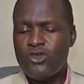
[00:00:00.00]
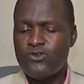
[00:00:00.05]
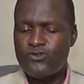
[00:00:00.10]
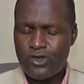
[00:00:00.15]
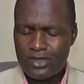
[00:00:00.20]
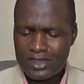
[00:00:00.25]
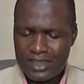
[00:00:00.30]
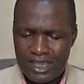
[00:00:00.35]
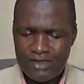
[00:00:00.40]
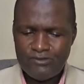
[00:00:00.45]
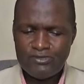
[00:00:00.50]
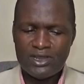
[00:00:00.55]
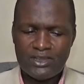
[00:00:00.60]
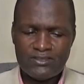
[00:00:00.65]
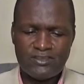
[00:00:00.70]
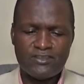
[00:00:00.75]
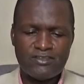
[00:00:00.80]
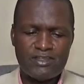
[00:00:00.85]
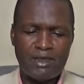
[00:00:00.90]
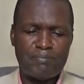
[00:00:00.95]

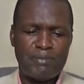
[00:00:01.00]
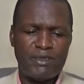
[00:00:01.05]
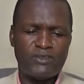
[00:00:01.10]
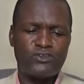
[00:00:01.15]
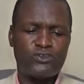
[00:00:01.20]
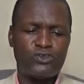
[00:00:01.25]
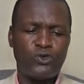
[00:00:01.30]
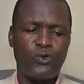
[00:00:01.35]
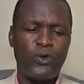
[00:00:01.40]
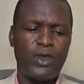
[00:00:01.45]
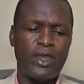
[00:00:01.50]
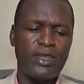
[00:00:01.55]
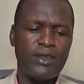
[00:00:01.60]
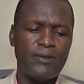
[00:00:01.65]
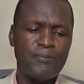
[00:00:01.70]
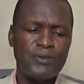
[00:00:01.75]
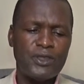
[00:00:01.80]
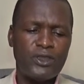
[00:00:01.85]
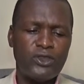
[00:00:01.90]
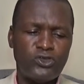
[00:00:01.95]
Forgiveness is the best
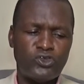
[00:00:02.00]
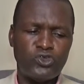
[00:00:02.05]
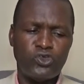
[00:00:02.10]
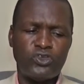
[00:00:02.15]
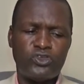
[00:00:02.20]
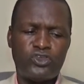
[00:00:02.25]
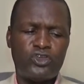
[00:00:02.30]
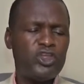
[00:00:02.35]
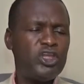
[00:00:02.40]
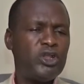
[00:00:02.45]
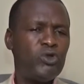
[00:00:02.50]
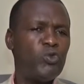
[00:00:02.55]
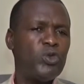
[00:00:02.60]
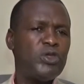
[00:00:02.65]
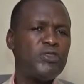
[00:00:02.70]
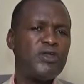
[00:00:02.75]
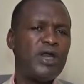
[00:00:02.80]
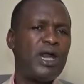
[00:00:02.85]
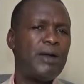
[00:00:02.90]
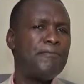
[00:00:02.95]
way to deal
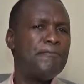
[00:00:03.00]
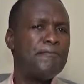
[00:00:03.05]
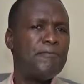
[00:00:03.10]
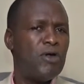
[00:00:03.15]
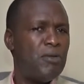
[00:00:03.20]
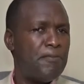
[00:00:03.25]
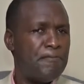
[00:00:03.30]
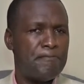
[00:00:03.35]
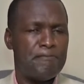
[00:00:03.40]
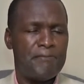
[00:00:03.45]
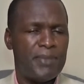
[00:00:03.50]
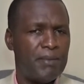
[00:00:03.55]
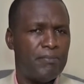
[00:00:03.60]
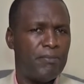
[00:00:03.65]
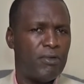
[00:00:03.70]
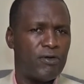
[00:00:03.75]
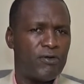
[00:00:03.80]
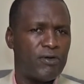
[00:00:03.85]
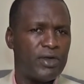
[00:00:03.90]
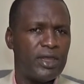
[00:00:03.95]
with a
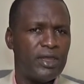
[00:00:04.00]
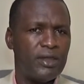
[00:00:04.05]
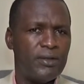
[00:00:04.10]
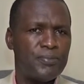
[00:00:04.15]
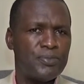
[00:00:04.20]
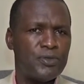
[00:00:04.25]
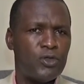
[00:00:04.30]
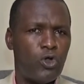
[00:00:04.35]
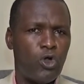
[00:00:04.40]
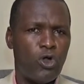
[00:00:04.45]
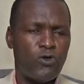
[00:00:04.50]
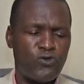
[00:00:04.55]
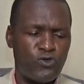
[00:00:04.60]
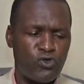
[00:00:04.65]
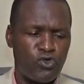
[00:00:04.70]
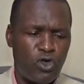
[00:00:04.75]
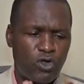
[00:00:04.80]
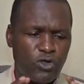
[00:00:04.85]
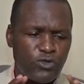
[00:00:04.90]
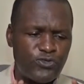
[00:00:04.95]
memory of
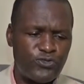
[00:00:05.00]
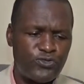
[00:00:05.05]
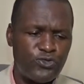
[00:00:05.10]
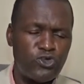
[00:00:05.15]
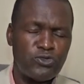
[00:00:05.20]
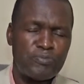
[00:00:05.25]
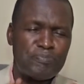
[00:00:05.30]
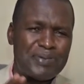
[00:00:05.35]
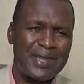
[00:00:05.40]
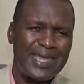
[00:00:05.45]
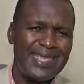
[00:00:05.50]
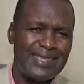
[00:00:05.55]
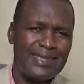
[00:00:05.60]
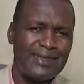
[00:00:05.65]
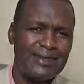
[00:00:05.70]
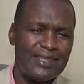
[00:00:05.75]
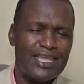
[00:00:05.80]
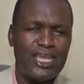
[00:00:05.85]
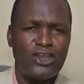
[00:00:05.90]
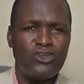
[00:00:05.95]
wrongful
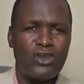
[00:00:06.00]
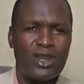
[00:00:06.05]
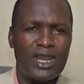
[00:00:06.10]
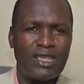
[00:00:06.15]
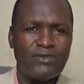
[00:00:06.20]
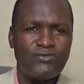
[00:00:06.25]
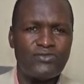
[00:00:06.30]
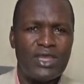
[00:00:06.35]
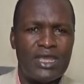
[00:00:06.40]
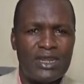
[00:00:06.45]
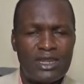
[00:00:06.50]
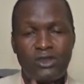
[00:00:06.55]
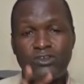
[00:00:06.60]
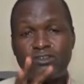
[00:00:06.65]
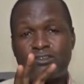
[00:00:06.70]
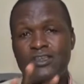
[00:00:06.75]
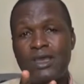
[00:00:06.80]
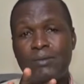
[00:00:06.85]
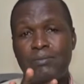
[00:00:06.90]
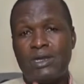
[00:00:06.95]
pain in your life. Now,
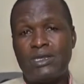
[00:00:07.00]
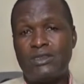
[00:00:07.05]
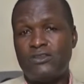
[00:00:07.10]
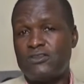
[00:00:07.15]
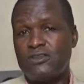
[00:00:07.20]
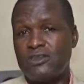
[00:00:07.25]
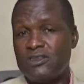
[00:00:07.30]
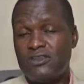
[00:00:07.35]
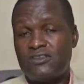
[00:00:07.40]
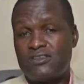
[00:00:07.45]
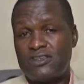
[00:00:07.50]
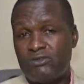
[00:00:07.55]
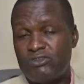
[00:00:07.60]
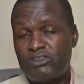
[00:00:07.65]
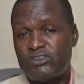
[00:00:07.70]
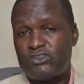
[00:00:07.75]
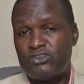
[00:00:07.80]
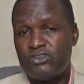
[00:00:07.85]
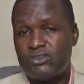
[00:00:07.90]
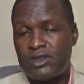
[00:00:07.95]
someone is in this
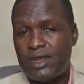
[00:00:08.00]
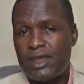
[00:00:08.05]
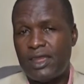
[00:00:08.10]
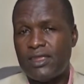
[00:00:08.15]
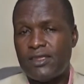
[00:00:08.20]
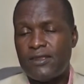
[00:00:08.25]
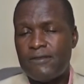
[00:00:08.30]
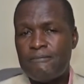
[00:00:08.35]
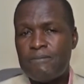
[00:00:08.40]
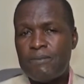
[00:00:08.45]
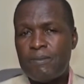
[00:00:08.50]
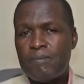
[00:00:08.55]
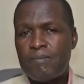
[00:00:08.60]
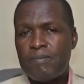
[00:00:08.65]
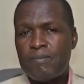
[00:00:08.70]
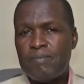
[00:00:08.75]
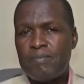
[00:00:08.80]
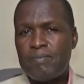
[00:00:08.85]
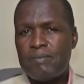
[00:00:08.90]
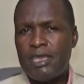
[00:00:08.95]
service today
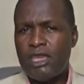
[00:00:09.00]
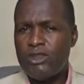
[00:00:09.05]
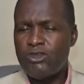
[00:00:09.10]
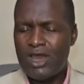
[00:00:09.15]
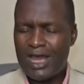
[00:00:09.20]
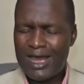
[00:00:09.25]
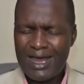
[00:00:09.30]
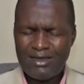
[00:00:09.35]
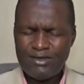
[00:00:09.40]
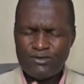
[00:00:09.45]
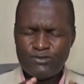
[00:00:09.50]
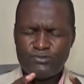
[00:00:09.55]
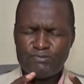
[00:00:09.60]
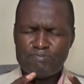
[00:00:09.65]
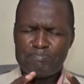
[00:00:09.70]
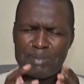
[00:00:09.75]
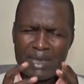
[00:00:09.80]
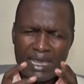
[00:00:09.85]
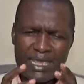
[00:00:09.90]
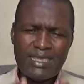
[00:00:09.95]
and you
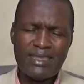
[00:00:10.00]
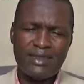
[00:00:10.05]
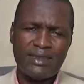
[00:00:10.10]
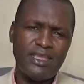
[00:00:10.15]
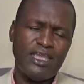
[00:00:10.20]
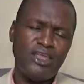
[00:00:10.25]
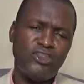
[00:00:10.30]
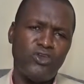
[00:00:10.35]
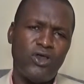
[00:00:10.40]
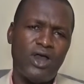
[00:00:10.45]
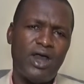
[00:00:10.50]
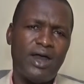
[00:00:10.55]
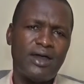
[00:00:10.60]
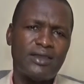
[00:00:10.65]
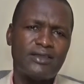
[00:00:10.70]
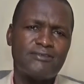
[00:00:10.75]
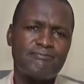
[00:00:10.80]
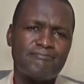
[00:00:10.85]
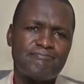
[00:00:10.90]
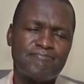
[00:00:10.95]
have pain in your
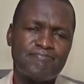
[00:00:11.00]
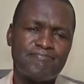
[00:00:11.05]
heart.